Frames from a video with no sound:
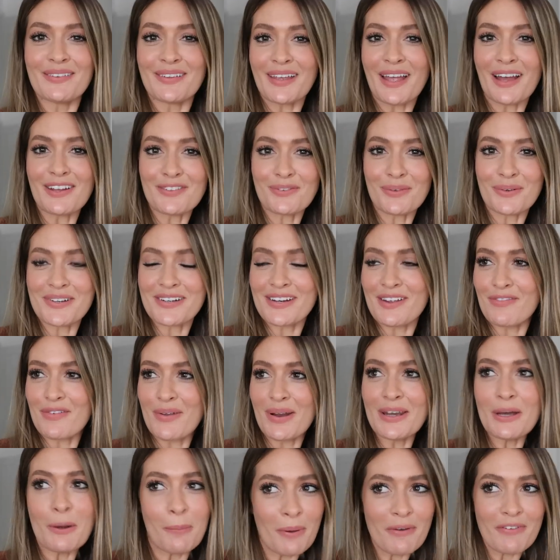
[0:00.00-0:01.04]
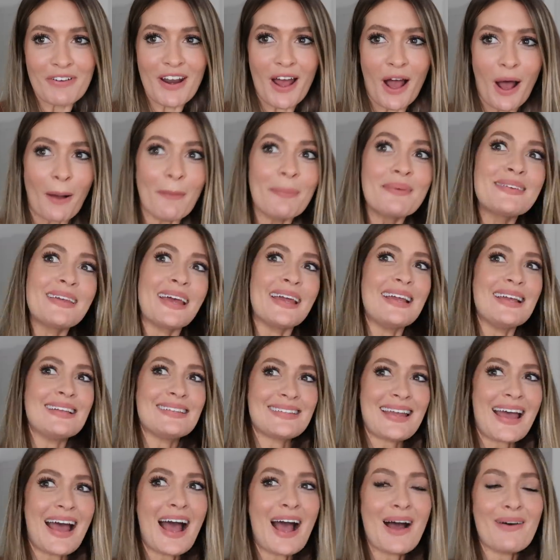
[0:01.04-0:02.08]
So yeah, I just wanted to give you a little bit of an update as
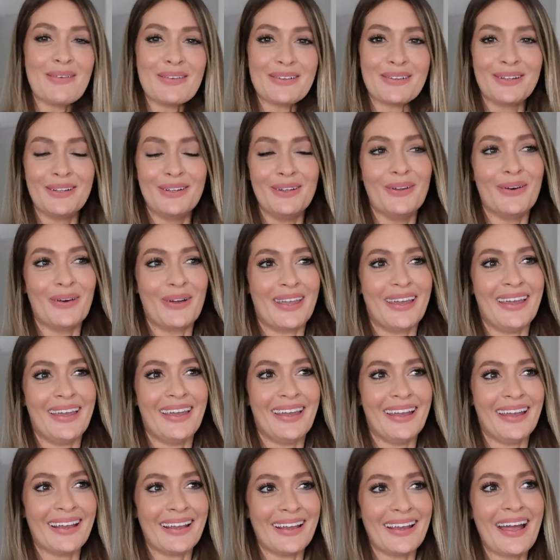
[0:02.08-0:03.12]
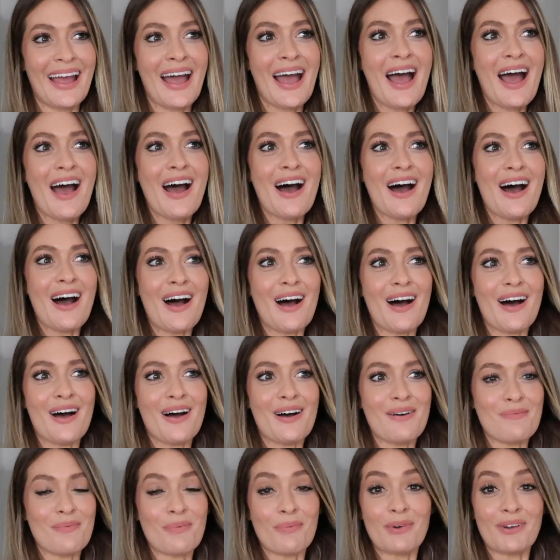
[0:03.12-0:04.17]
to how it's looking.
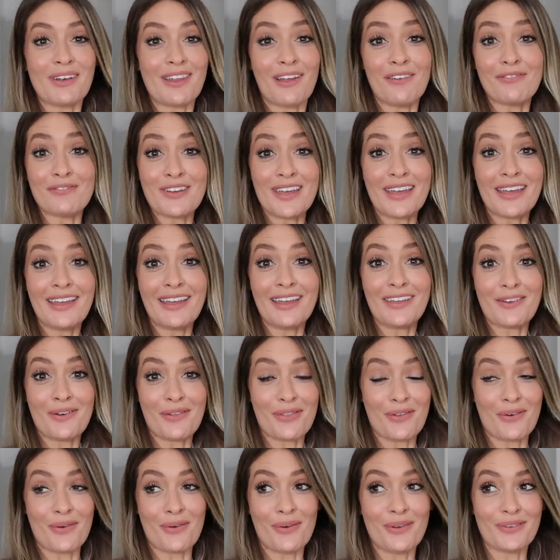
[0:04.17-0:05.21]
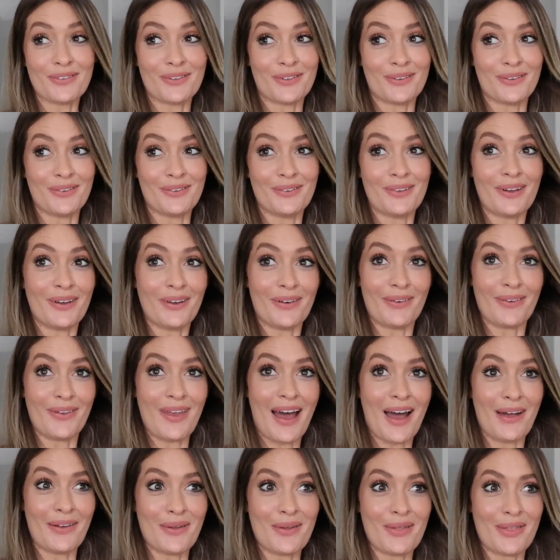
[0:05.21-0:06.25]
Would love to hear your thoughts on
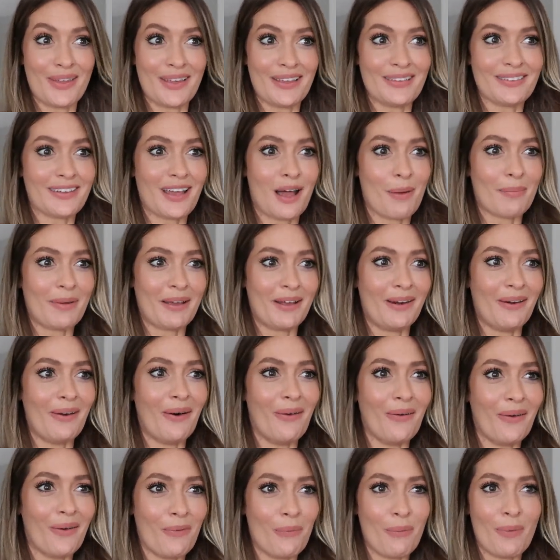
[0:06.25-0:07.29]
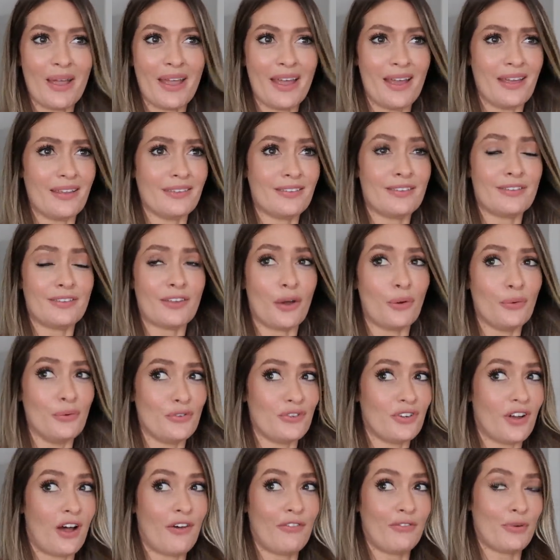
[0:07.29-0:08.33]
how you think it's coming along. We're so
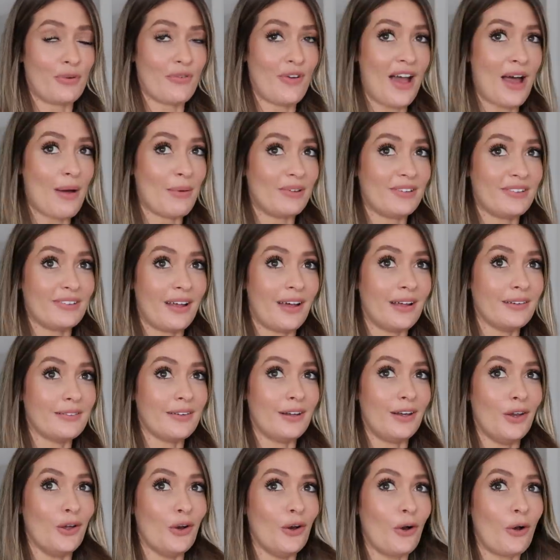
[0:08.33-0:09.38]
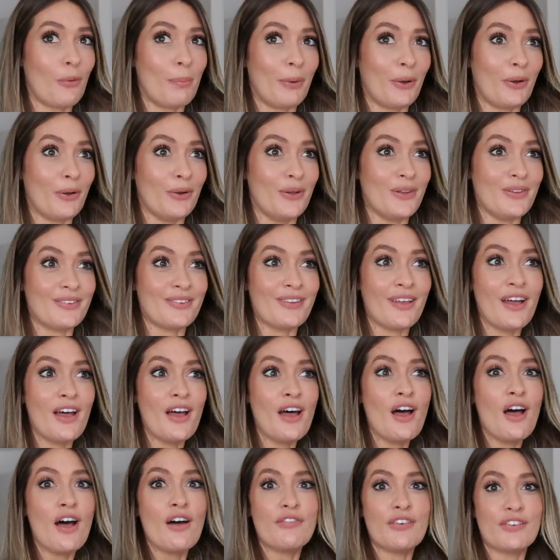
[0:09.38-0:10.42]
chuffed with how it's starting to look, because
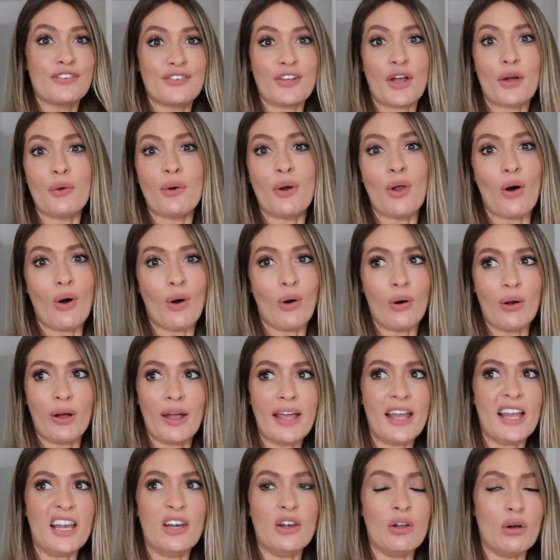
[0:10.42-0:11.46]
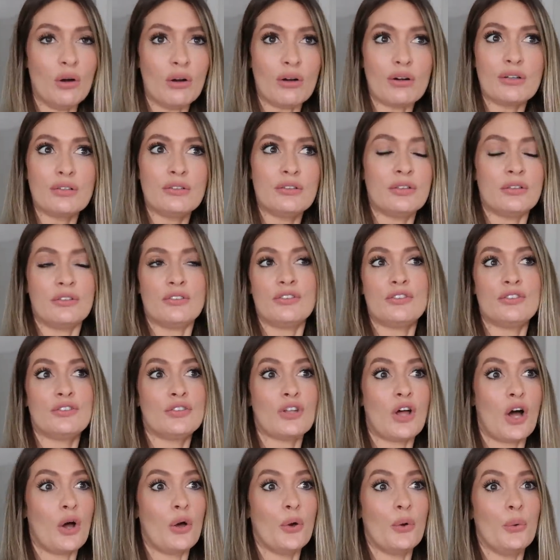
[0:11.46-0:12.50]
for so long it looked
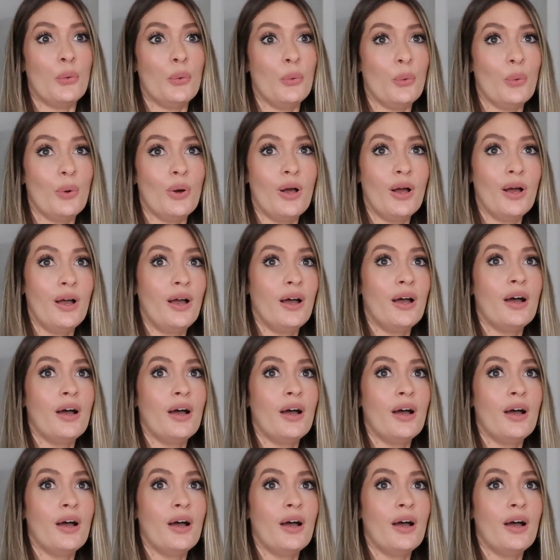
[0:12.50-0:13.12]
so